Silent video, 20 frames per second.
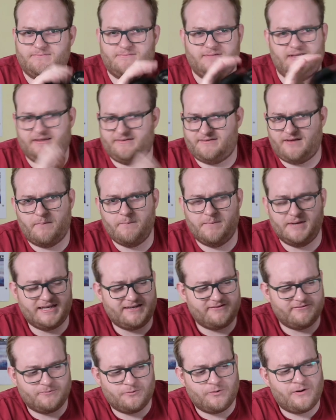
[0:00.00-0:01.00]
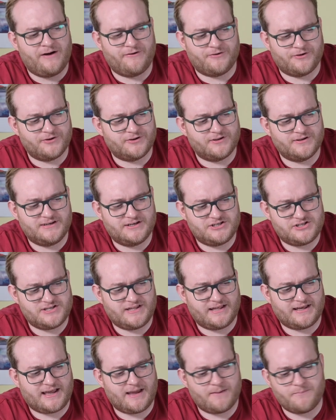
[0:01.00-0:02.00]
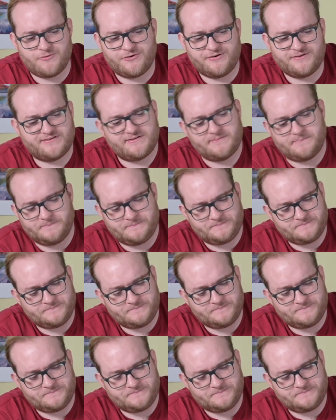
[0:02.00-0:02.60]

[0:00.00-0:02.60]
it's unbelievable how good condition that camera is.